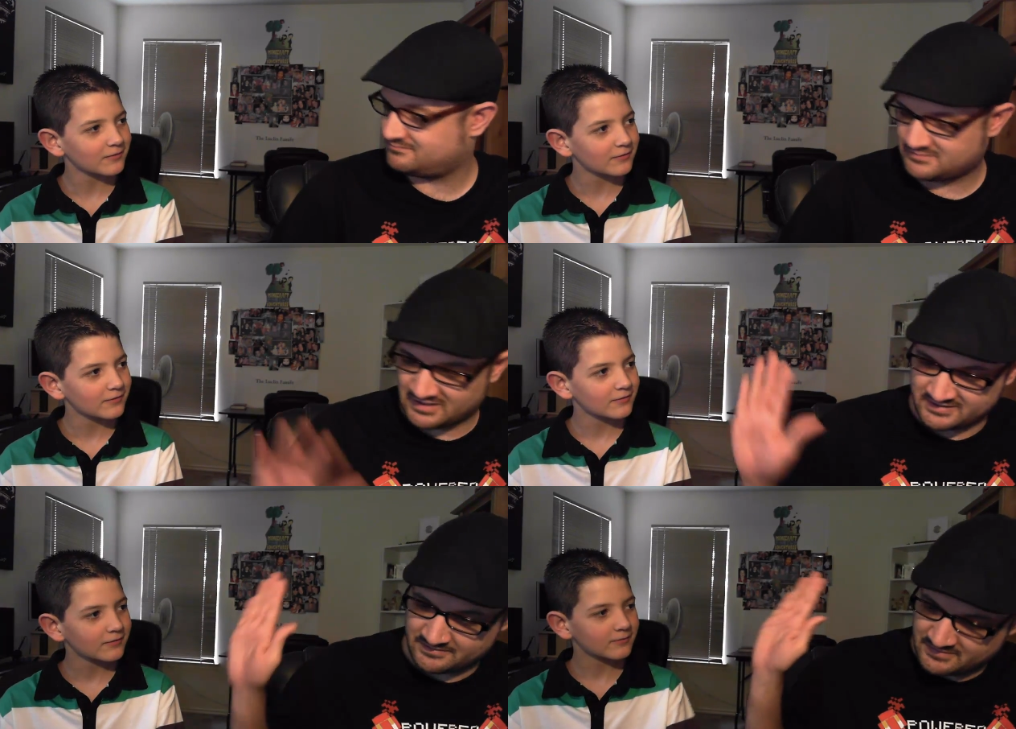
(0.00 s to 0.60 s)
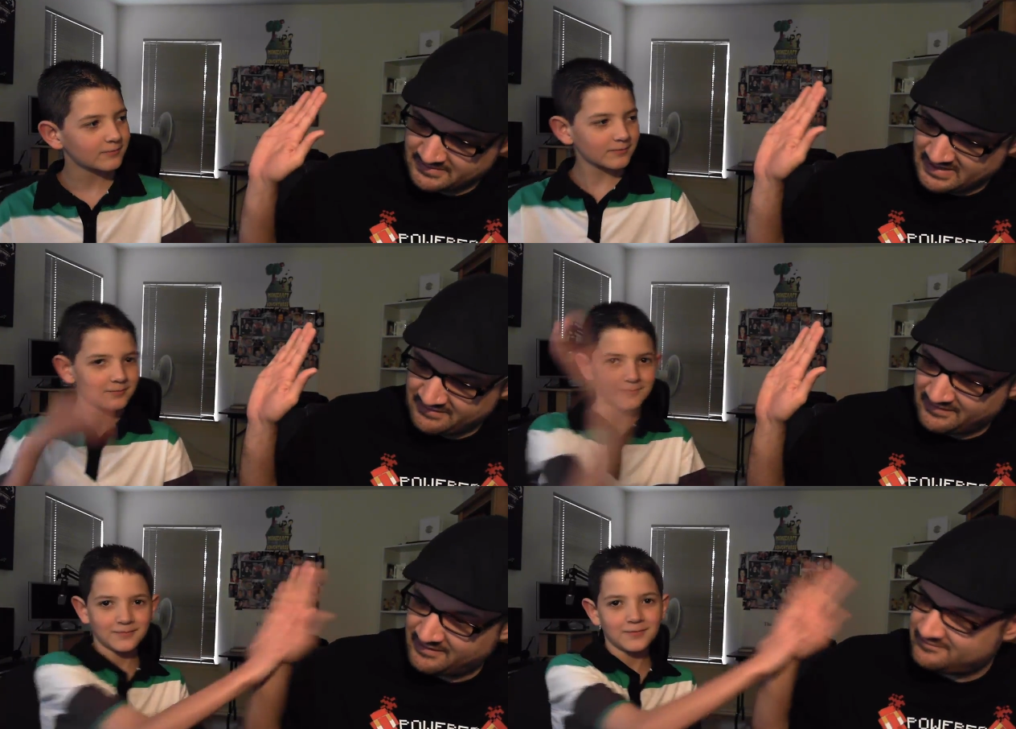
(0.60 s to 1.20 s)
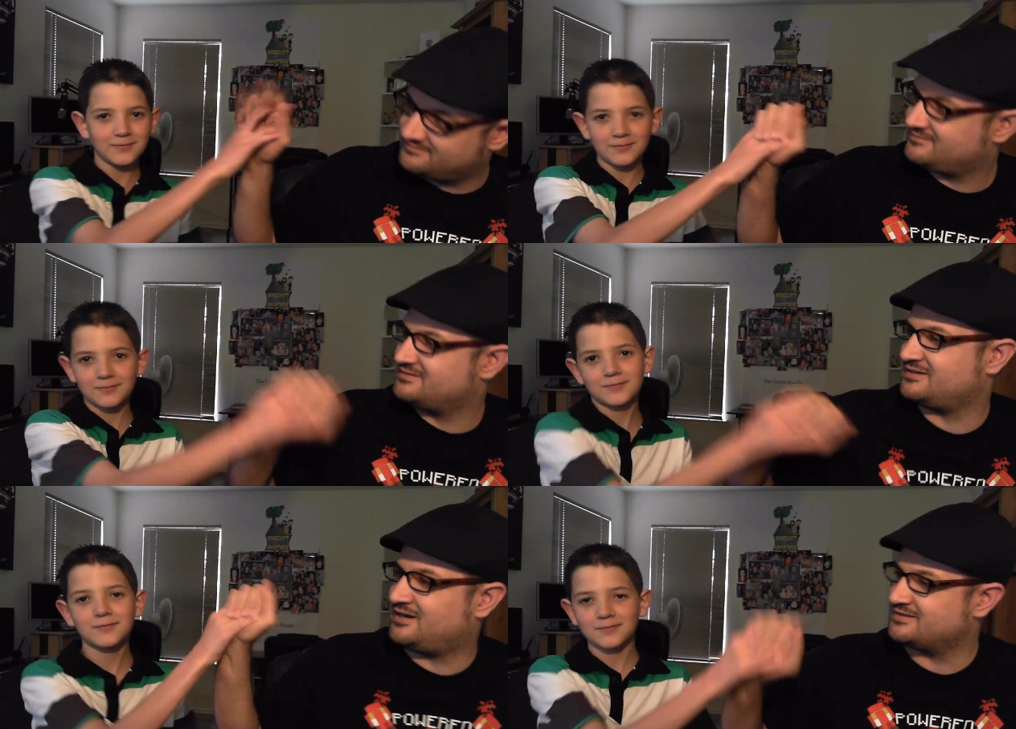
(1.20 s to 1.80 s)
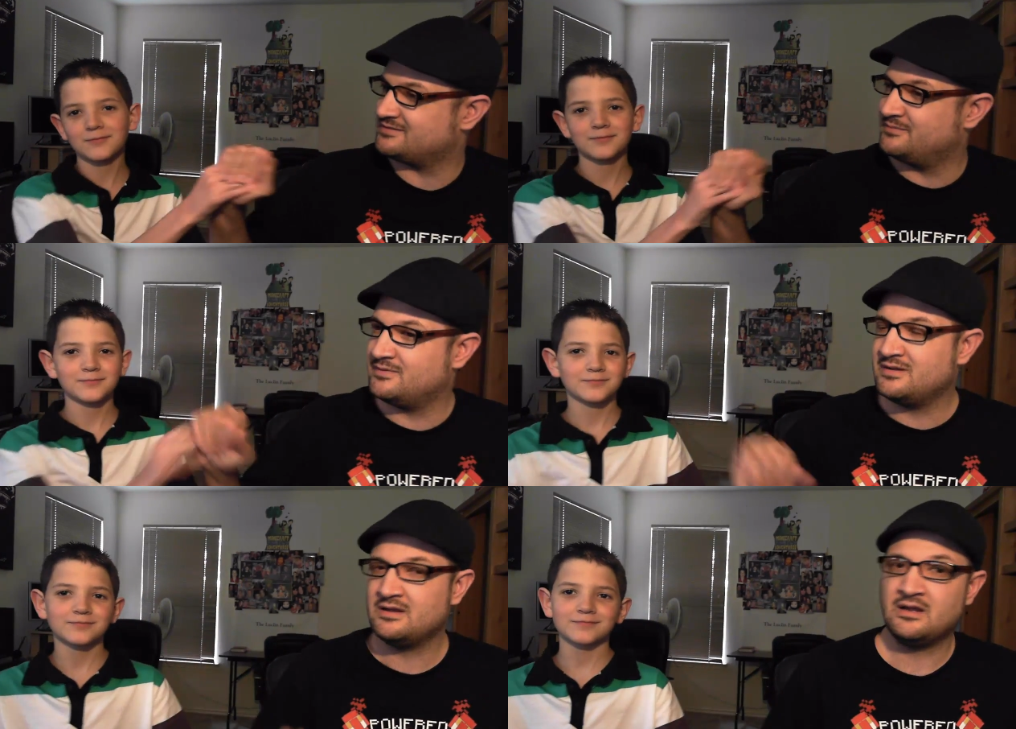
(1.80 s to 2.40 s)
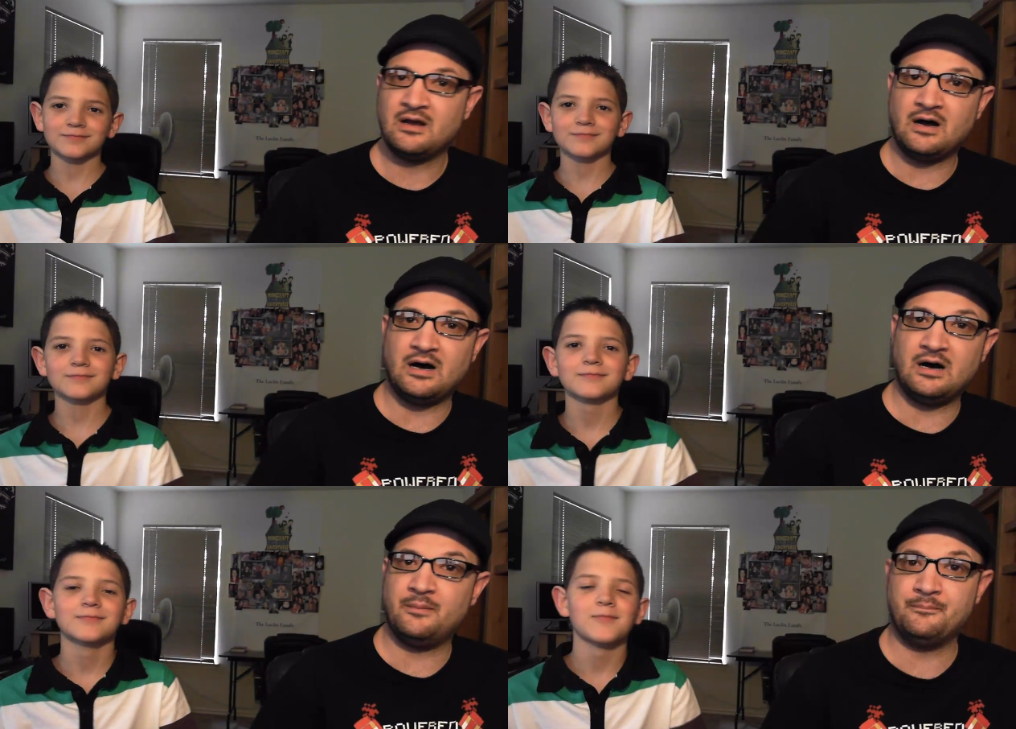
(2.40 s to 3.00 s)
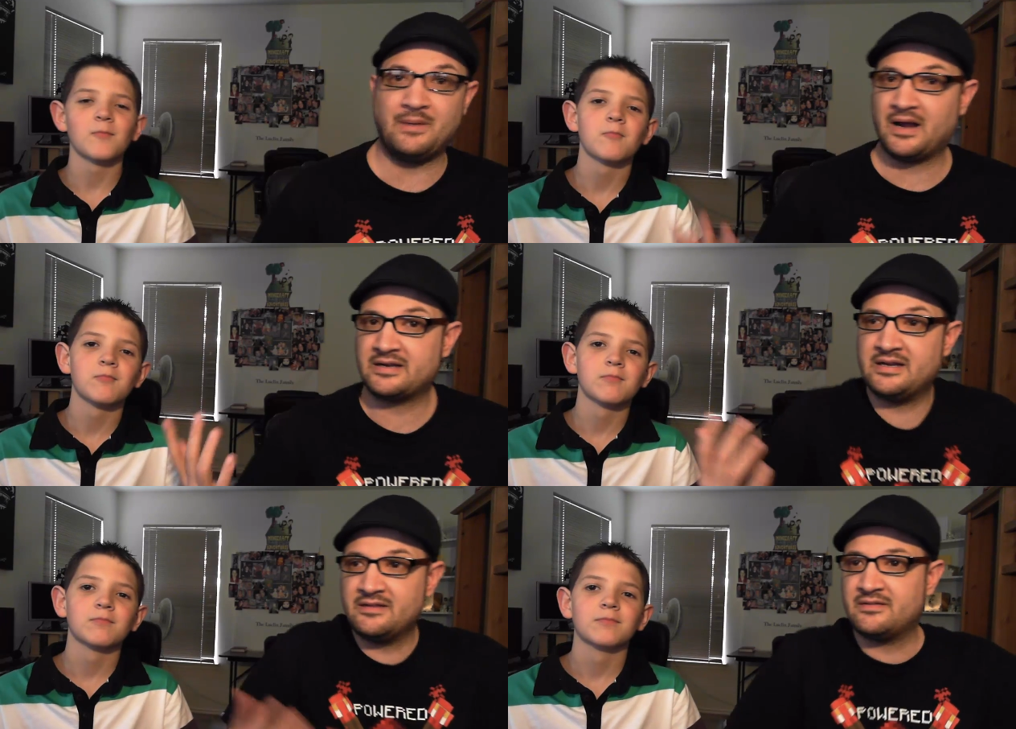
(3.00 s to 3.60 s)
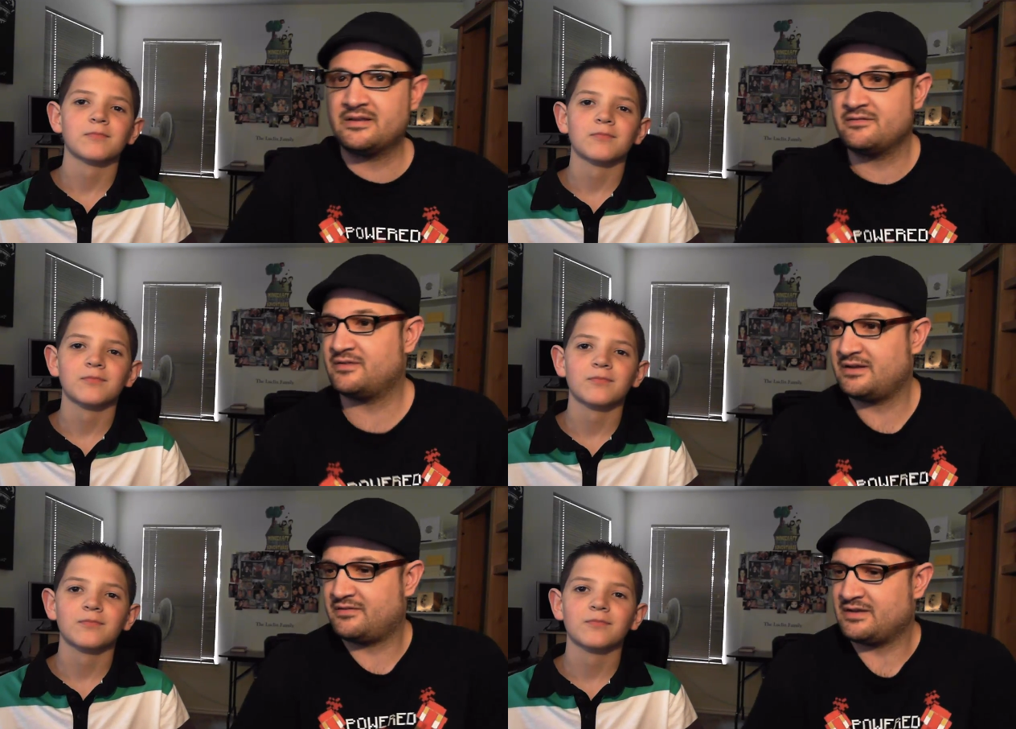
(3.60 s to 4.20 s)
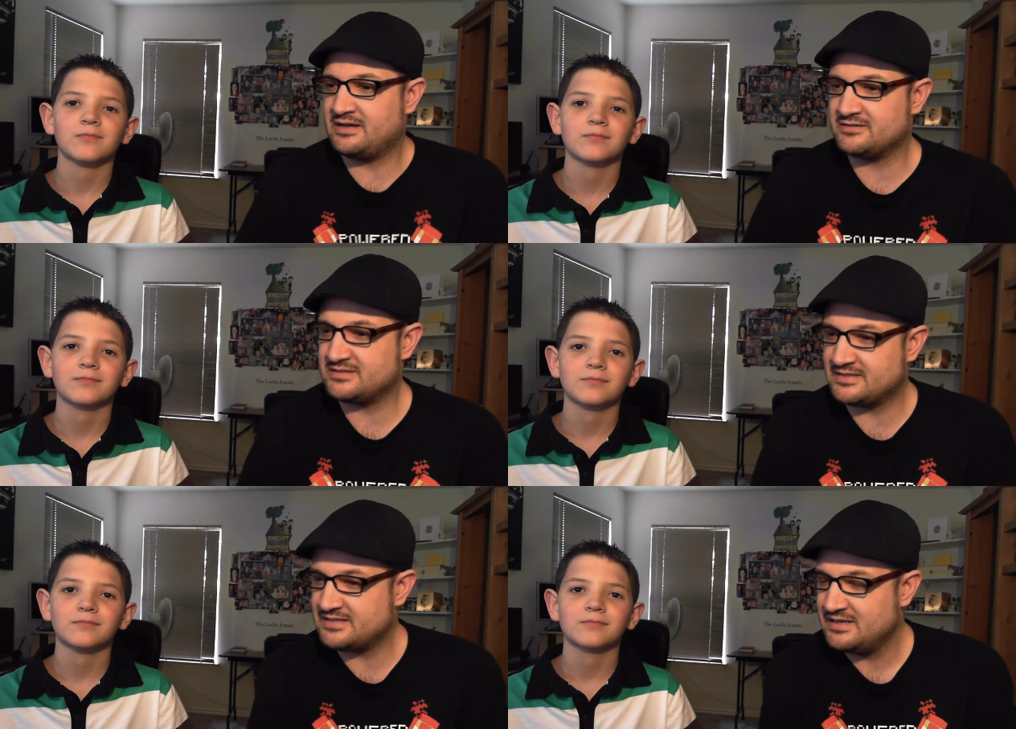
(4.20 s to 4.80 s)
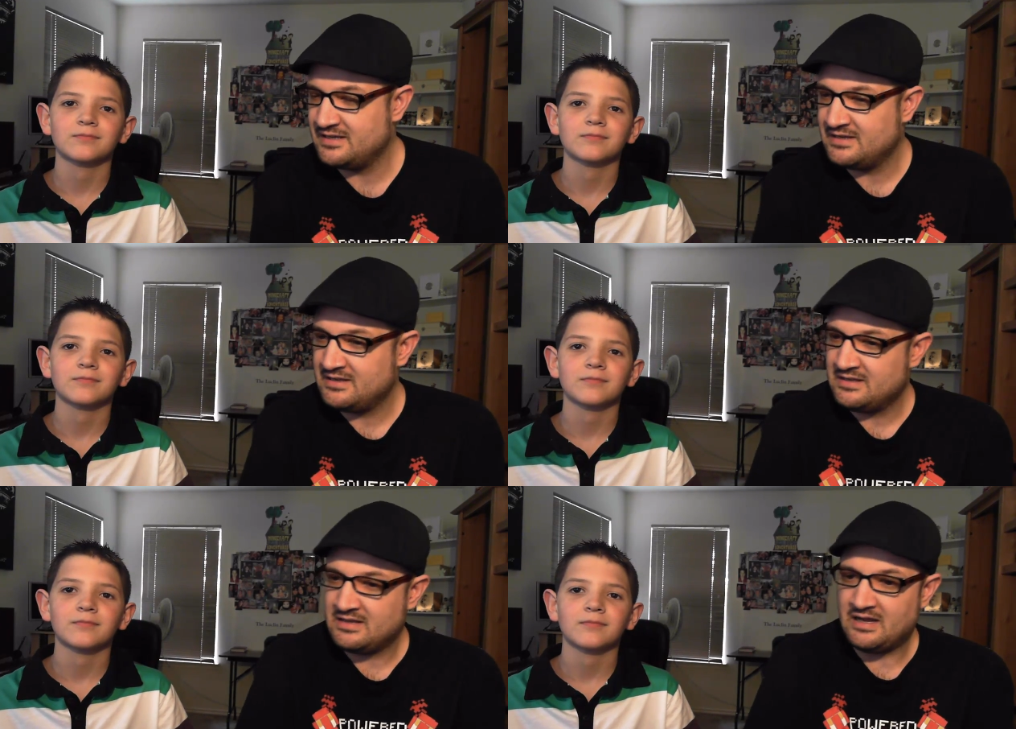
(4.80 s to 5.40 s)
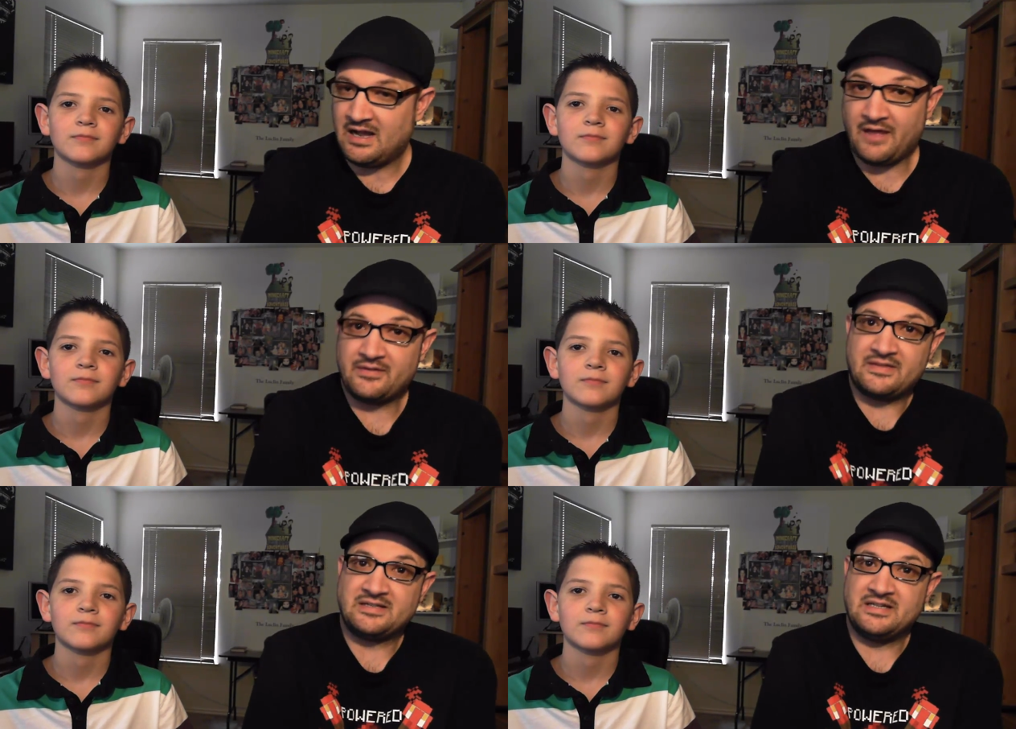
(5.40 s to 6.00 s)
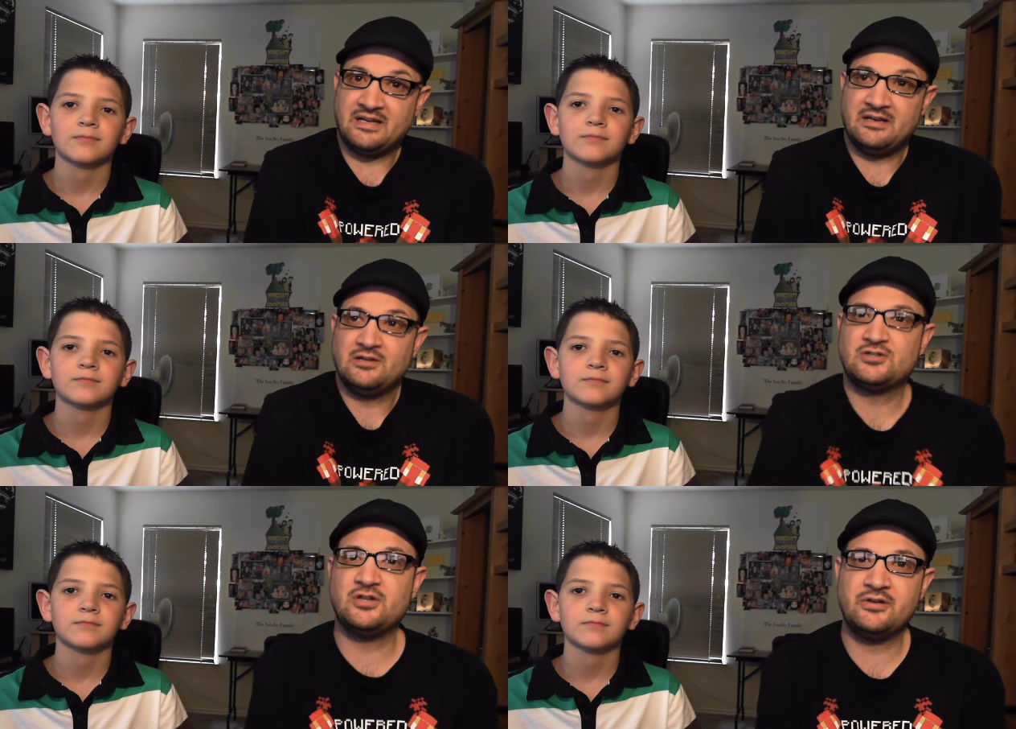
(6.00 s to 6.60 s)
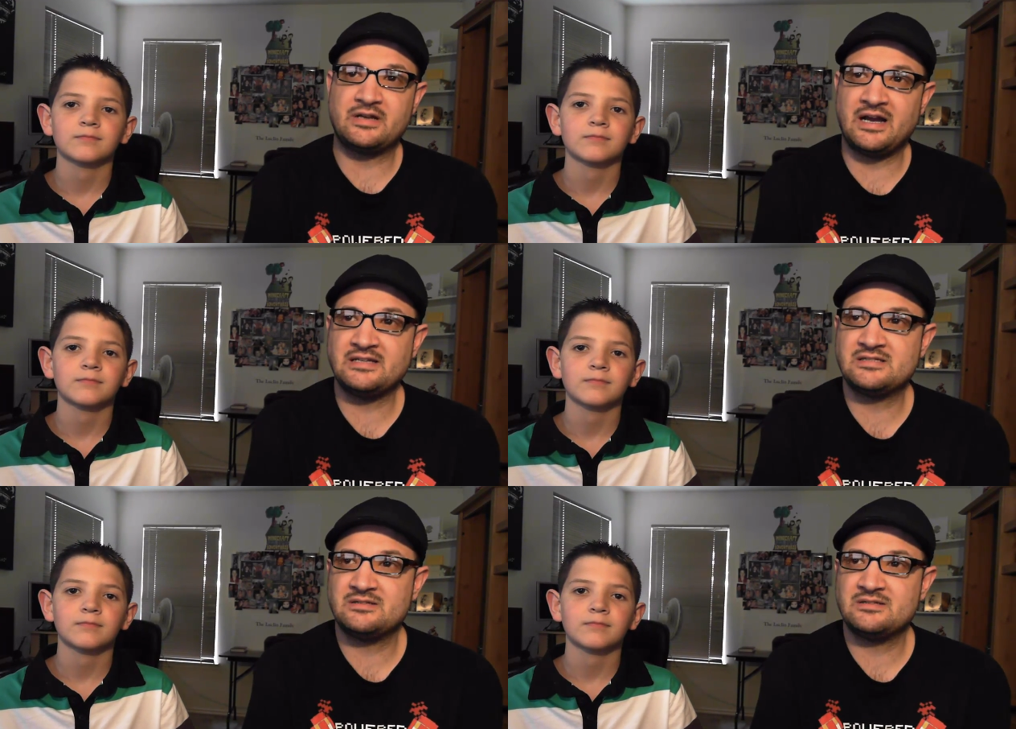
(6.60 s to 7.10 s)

Speaker 1: Awesome. Give me a high five. Awesome. Um, I can't think of anything else. Let's. I think that's it. So you guys,